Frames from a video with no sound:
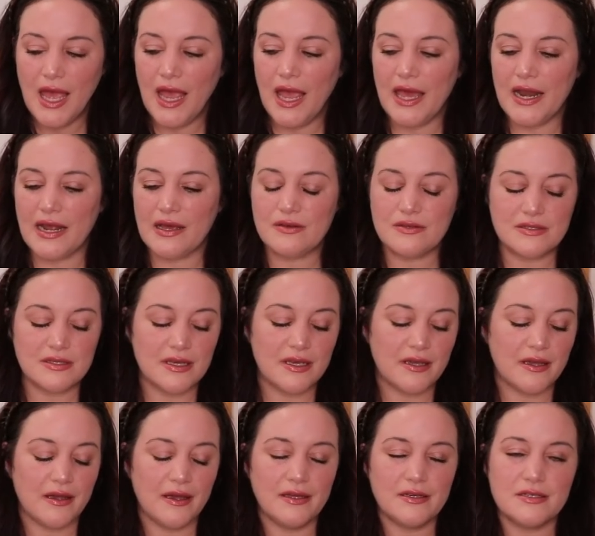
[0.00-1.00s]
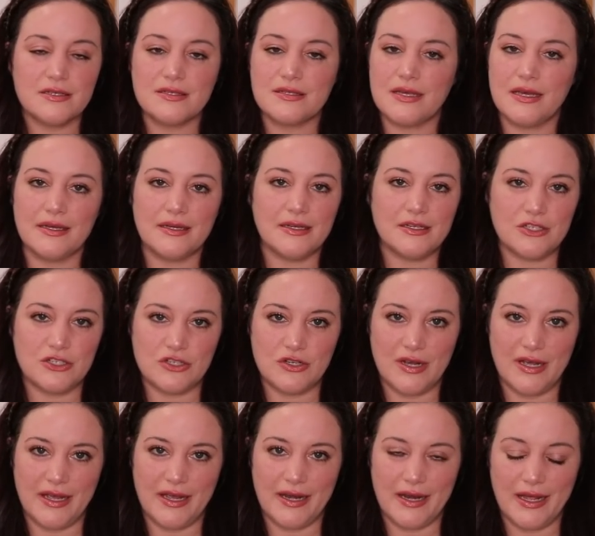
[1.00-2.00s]
And I was like, I just, I need to
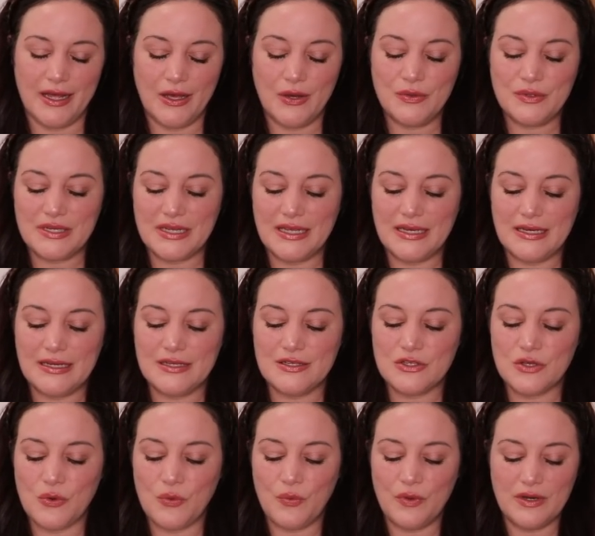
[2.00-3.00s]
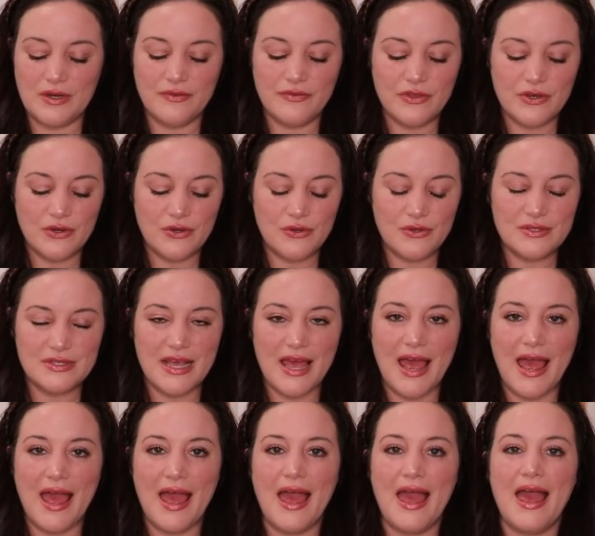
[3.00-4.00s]
try it out. It is one of those
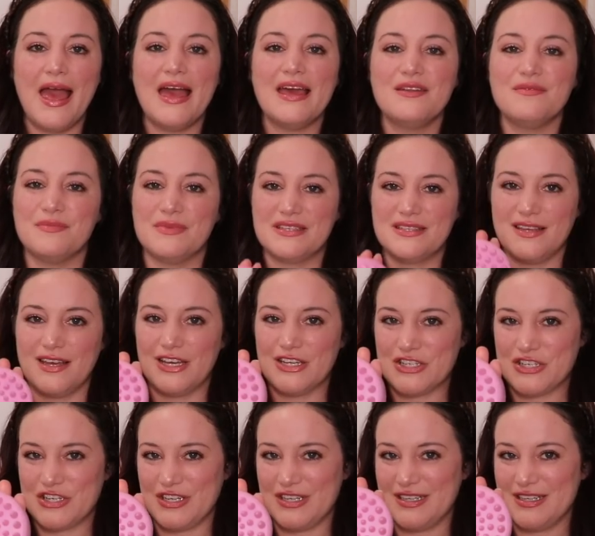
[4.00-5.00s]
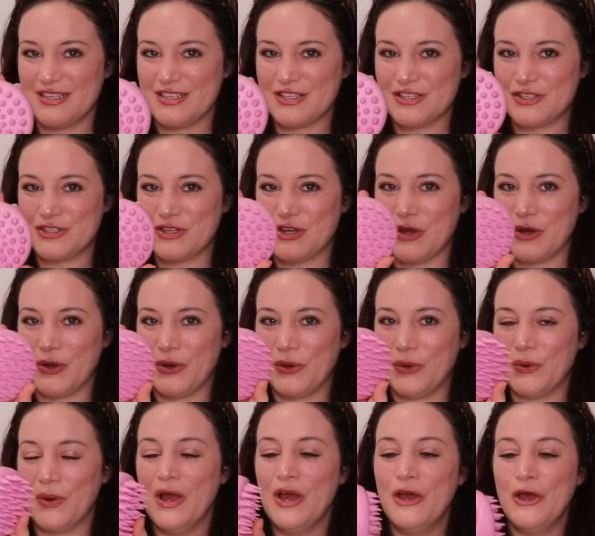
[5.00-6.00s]
head massagers.
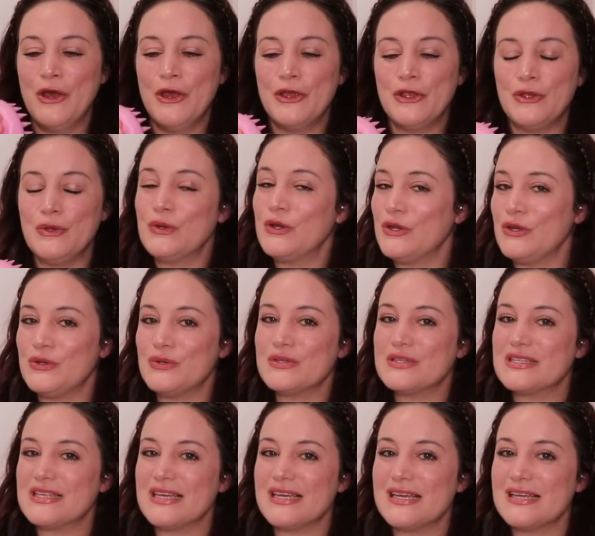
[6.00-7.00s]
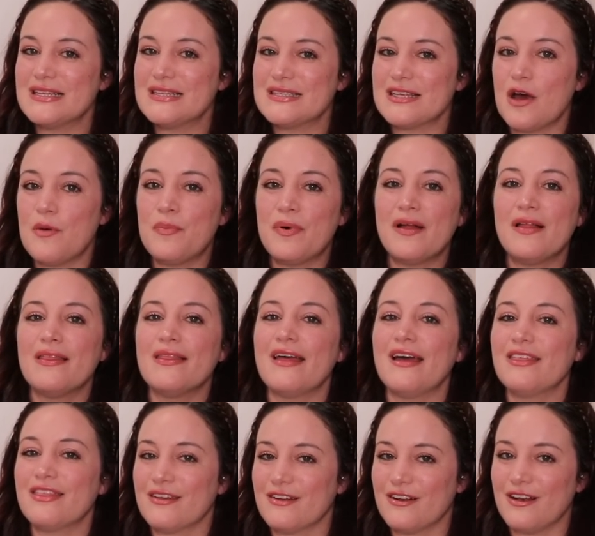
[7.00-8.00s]
So you can use this a
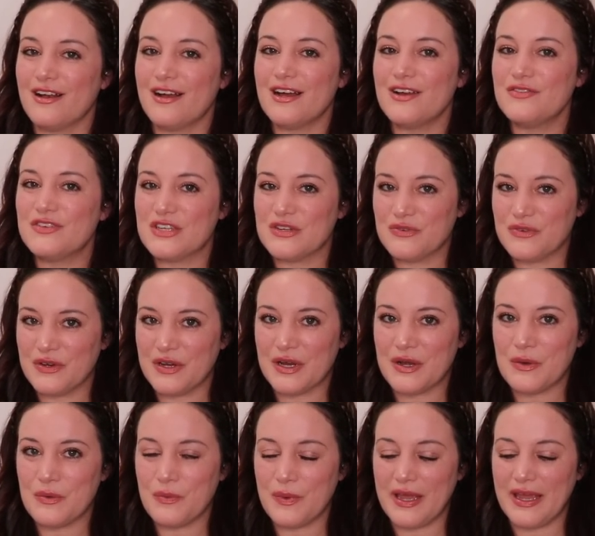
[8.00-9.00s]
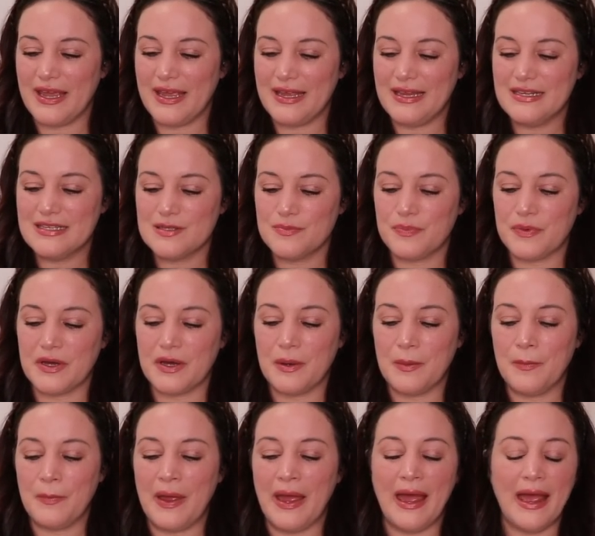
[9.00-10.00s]
plethora of different ways, but
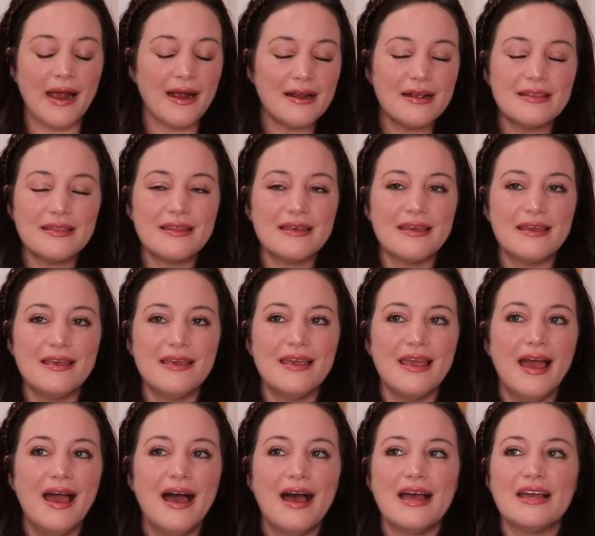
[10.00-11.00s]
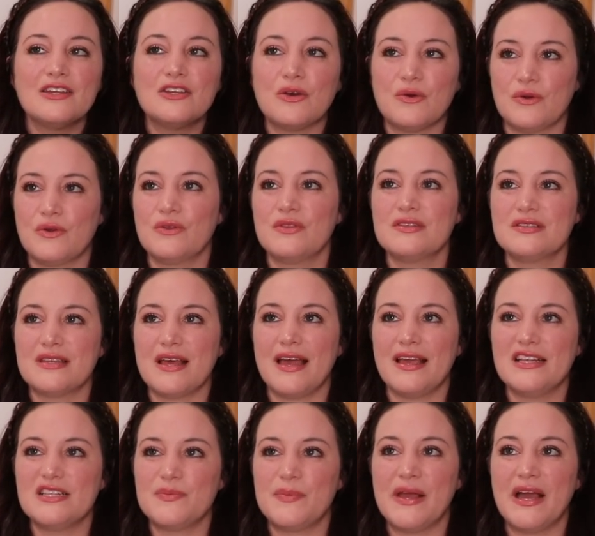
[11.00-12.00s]
apparently, I don't know the
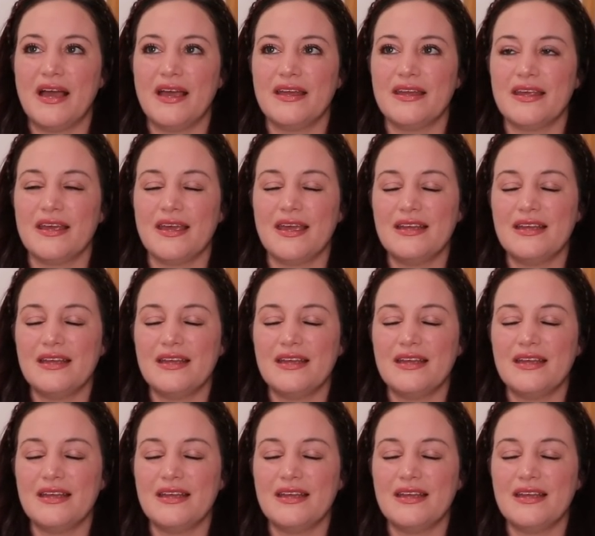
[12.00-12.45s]
science behind it.